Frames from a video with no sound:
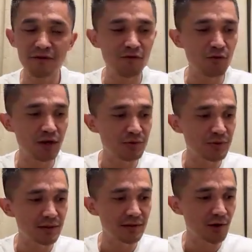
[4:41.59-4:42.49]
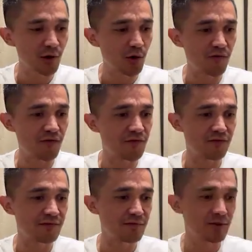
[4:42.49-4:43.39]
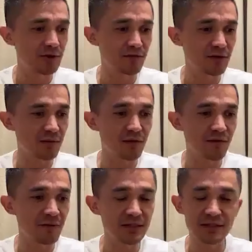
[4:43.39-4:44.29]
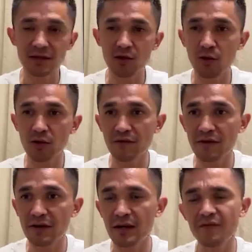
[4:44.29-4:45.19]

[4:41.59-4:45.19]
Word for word: My phone has been off because of the number of messages and calls I've got.